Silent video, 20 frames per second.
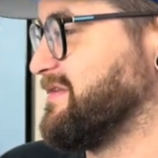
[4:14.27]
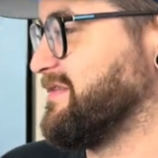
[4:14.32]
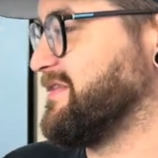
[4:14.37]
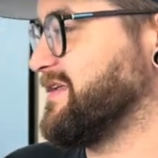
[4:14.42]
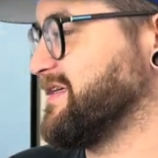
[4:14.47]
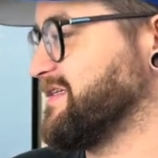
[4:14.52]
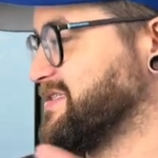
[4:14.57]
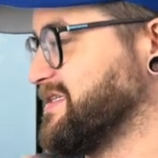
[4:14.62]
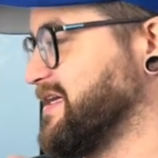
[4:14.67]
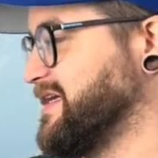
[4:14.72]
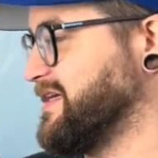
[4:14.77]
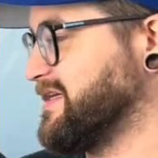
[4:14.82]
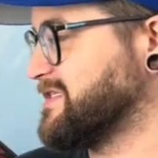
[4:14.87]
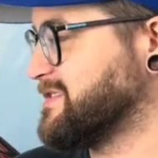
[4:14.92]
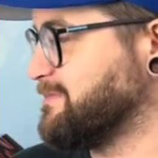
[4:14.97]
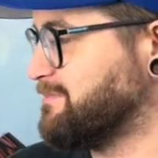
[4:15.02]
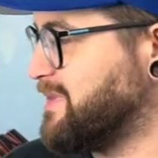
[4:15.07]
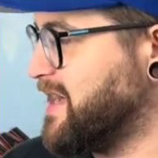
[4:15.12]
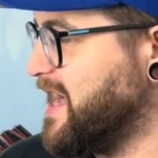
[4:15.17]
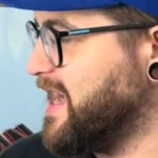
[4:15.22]
This
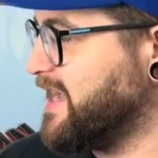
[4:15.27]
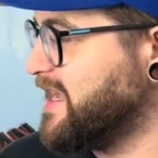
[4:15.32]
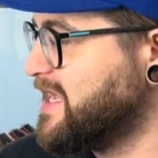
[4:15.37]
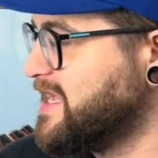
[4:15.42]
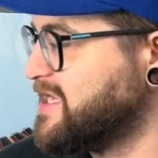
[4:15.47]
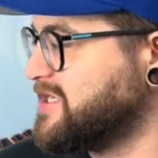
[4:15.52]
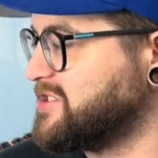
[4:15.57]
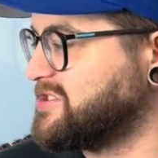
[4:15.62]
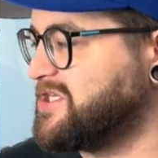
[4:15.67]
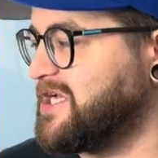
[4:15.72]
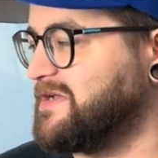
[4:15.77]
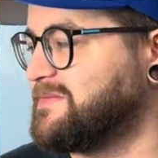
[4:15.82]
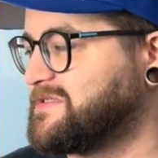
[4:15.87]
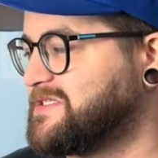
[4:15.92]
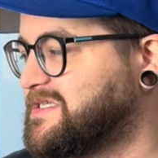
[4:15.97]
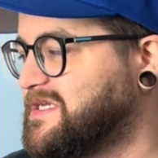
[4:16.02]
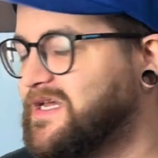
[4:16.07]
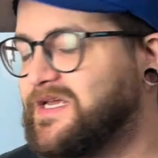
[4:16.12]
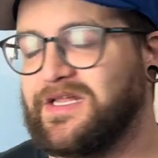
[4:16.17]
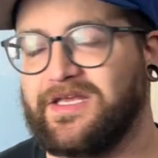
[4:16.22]
is by James
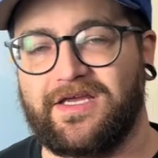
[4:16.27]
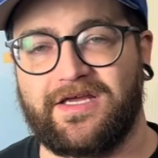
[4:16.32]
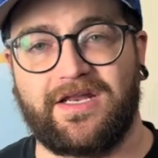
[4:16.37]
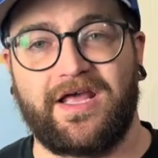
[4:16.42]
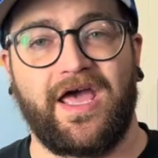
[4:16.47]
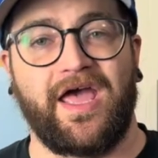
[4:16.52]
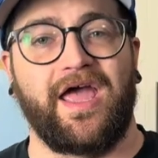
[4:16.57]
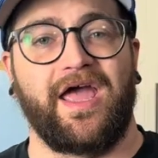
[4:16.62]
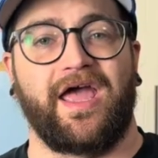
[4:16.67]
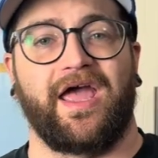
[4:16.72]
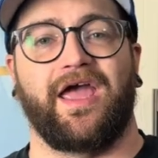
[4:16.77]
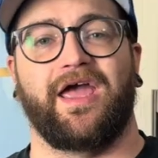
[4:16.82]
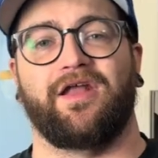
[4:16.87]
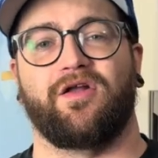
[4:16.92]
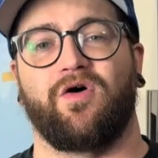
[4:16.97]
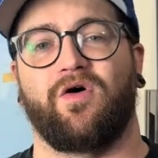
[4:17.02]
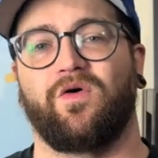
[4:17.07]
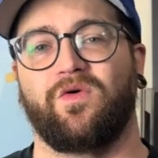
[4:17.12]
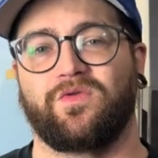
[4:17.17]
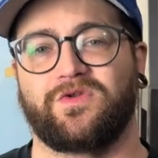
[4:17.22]
Tynion and
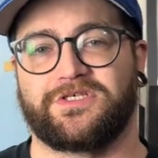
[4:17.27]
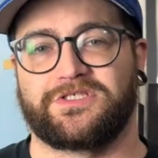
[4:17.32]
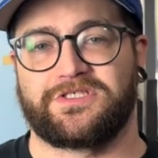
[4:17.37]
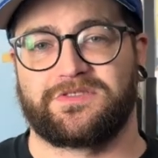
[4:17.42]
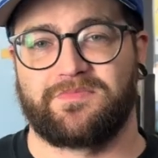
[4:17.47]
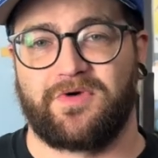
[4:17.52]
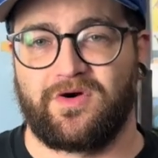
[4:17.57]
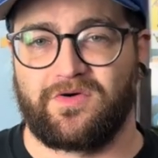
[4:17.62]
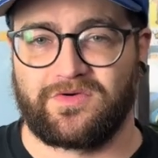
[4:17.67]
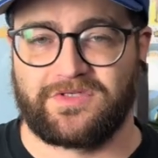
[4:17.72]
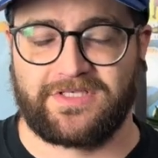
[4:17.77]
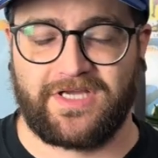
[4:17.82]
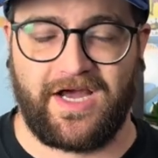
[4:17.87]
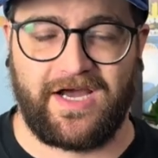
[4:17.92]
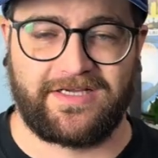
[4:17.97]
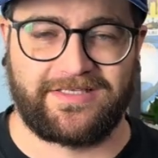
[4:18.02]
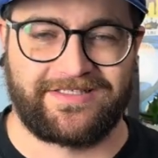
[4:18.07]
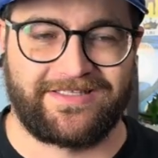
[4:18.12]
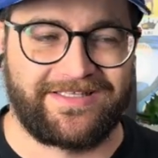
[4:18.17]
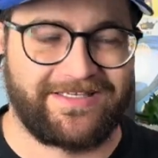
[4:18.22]
holy smokes,
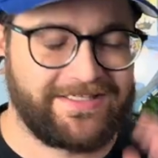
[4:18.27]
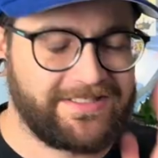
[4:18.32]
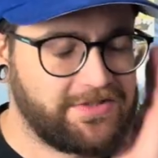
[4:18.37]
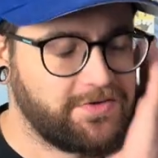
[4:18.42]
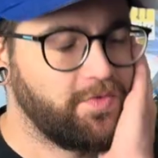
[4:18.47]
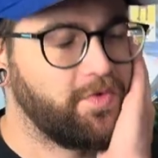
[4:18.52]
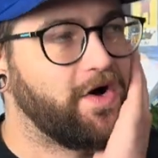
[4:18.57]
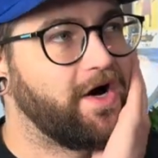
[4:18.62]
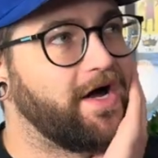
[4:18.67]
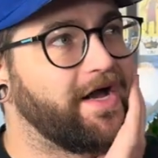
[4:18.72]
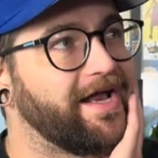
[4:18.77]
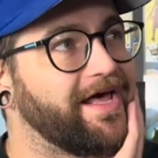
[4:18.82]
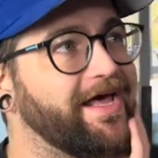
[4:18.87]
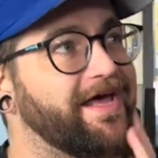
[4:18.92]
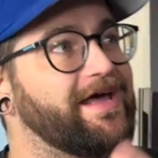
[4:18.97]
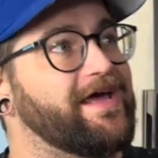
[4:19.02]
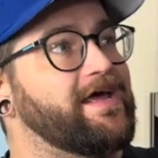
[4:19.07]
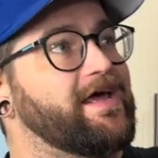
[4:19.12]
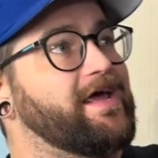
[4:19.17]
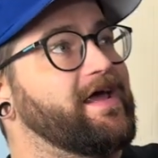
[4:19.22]
guys. This one,
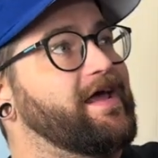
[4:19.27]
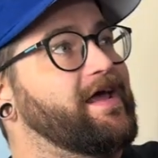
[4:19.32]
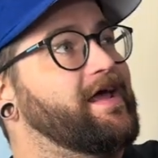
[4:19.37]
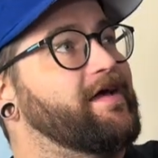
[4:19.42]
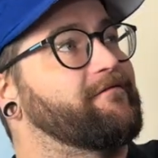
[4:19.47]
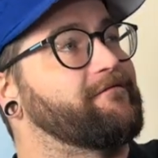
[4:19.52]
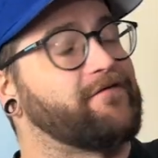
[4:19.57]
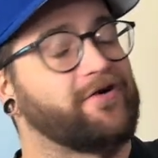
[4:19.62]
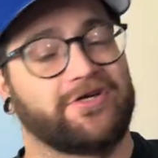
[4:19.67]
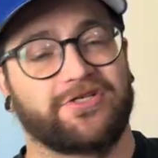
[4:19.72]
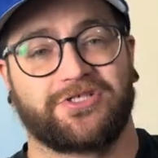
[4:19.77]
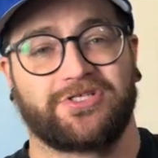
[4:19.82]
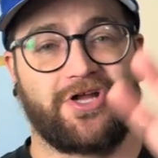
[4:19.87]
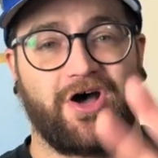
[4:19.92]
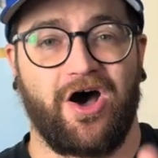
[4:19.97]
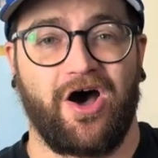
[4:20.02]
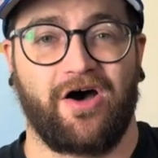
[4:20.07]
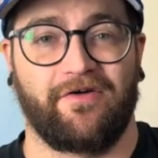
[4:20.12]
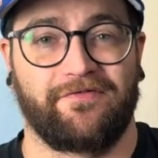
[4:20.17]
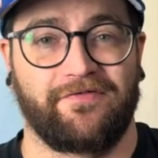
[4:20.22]
first
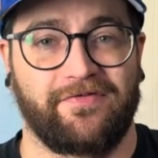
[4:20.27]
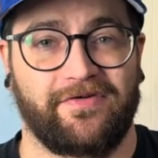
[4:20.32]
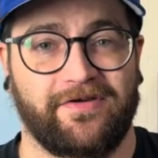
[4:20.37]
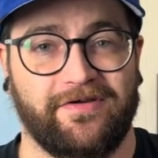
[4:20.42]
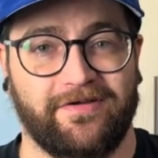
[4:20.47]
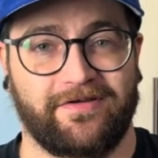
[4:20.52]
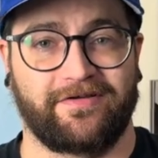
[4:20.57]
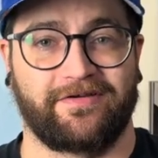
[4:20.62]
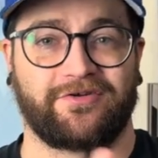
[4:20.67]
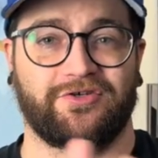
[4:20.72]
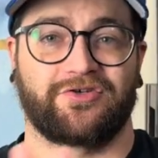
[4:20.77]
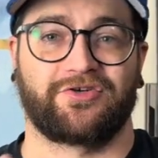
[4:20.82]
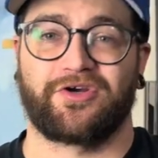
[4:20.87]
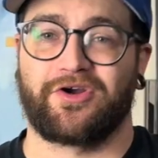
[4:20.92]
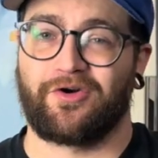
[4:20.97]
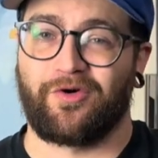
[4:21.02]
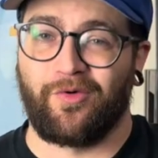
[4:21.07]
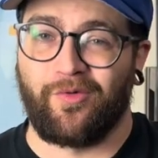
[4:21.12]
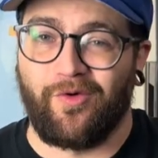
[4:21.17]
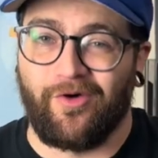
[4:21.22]
off,
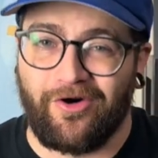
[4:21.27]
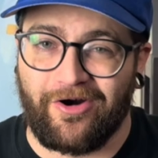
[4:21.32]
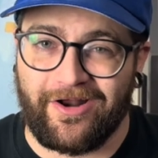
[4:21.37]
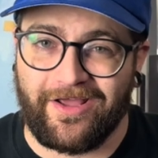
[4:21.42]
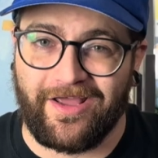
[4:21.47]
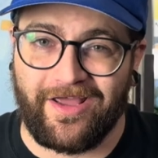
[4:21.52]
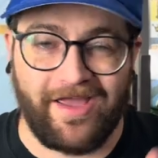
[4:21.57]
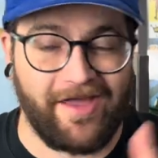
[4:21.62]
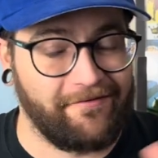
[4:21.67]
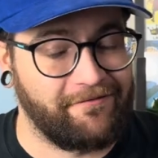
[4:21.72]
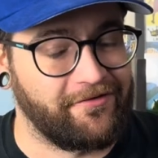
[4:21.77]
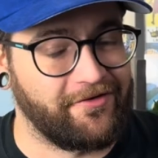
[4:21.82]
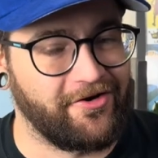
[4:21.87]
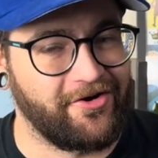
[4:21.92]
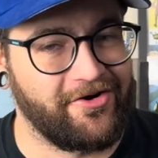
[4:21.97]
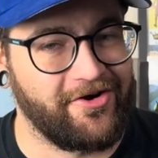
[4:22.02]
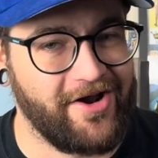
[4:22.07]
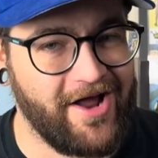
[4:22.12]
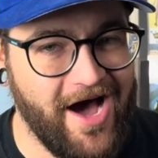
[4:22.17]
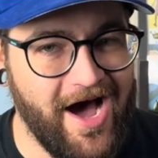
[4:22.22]
trigger warning, if
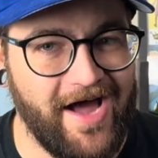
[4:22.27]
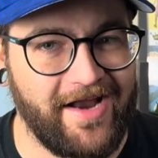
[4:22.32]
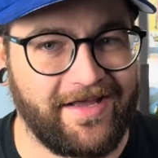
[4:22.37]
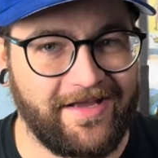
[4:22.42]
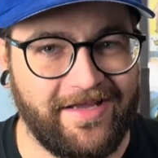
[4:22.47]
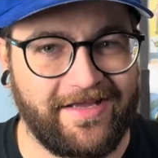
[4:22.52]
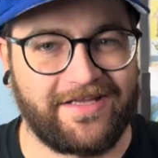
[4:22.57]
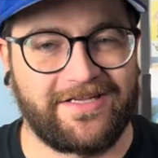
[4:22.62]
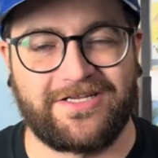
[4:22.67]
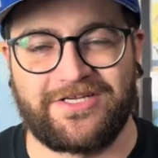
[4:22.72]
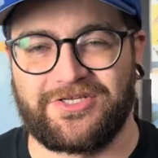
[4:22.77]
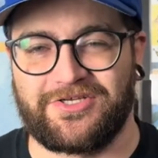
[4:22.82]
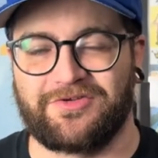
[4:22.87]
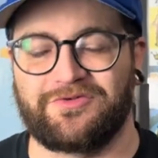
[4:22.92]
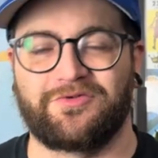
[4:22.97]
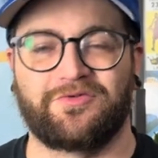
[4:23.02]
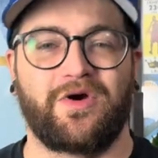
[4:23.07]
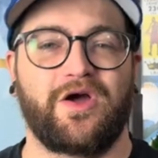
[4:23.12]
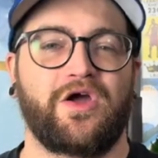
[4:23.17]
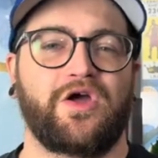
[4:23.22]
you're not
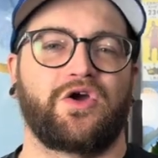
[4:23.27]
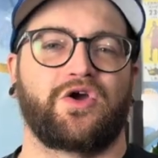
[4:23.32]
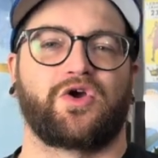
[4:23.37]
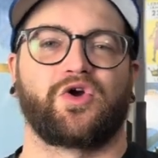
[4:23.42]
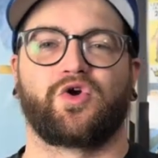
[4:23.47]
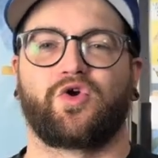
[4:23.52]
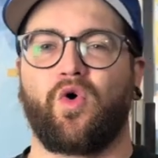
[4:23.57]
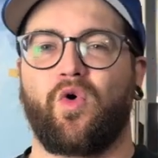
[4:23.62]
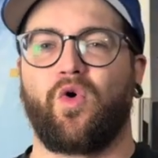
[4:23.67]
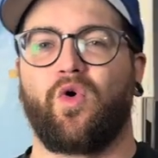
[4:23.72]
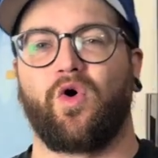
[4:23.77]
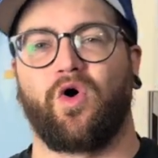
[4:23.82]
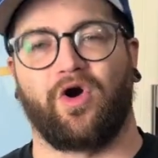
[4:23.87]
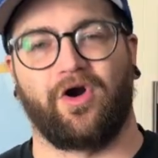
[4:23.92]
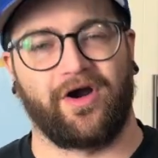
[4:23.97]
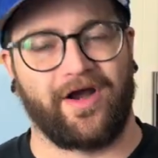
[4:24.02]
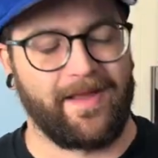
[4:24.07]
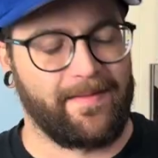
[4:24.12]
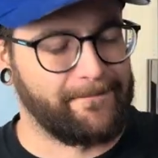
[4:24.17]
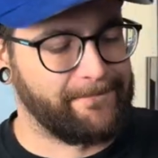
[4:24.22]
into
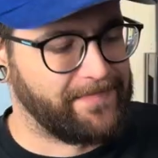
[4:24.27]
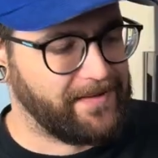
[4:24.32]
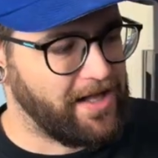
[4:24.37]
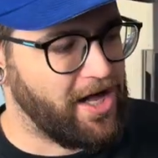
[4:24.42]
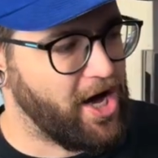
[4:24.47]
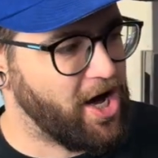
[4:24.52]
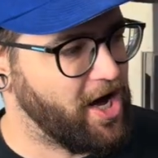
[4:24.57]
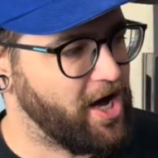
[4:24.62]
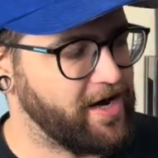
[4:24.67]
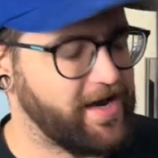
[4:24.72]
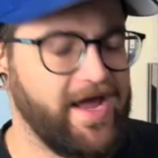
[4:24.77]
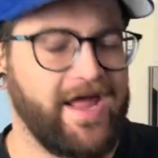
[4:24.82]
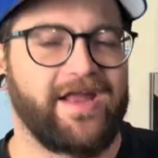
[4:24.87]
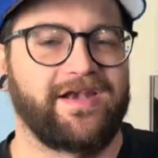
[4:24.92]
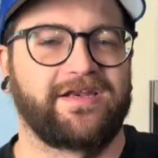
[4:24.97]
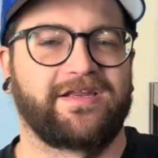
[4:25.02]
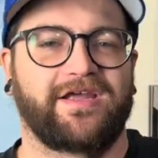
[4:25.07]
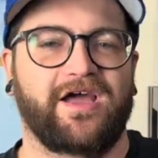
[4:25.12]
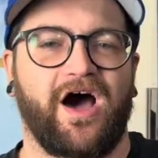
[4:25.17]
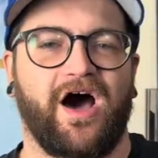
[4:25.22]
gore and blood
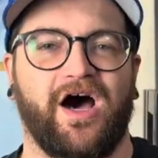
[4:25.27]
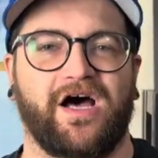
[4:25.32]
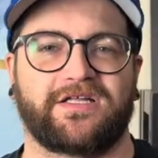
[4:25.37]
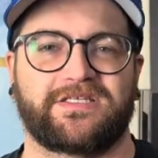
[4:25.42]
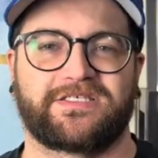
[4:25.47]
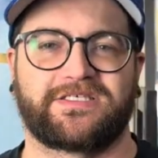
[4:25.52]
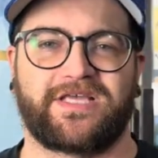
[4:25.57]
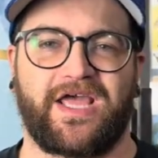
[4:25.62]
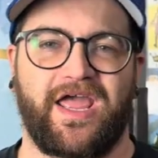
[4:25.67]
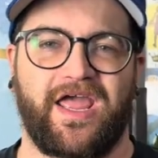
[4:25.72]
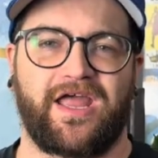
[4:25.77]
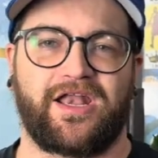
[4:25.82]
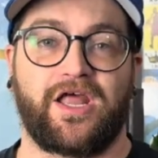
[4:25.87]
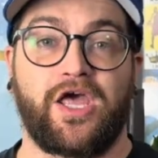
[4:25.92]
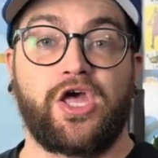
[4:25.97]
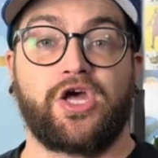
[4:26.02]
and guts and